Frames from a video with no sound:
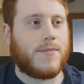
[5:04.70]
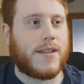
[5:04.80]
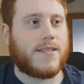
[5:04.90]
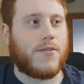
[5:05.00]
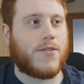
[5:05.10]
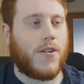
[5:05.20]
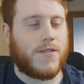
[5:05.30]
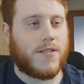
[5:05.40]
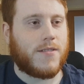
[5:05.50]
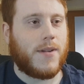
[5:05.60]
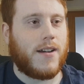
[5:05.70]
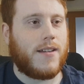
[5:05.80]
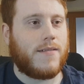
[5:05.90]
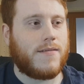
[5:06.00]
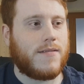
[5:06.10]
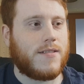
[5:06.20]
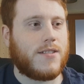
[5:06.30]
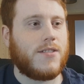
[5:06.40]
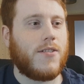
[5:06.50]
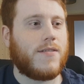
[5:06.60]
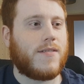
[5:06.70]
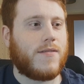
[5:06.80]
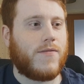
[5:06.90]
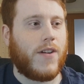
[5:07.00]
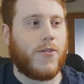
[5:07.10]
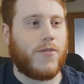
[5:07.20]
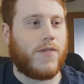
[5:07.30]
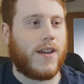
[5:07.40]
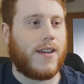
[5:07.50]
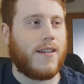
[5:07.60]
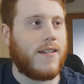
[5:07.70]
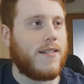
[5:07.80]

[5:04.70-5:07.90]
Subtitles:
bit self-conscious about it. She's not filthy.